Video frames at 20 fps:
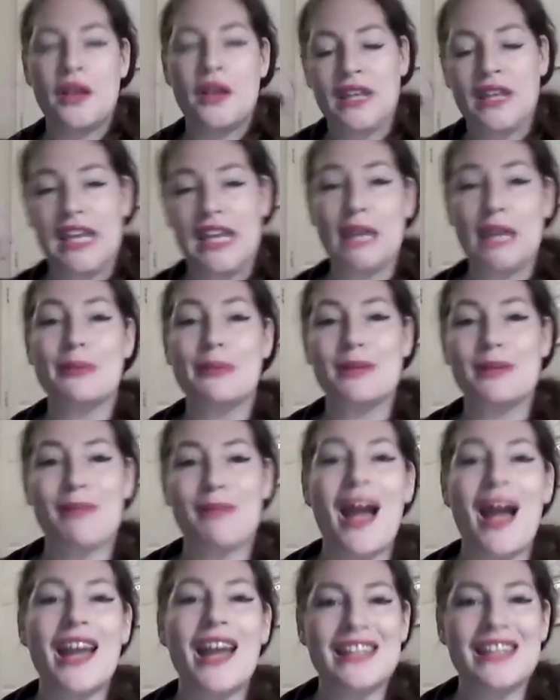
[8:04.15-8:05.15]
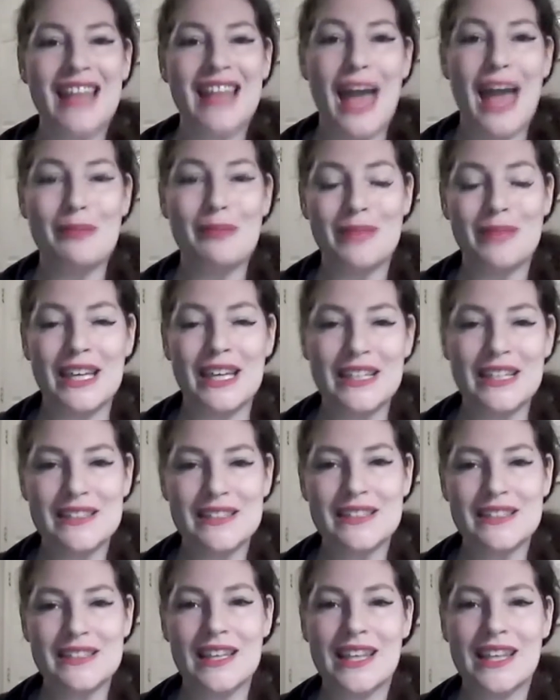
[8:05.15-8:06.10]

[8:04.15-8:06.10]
Keep in mind that means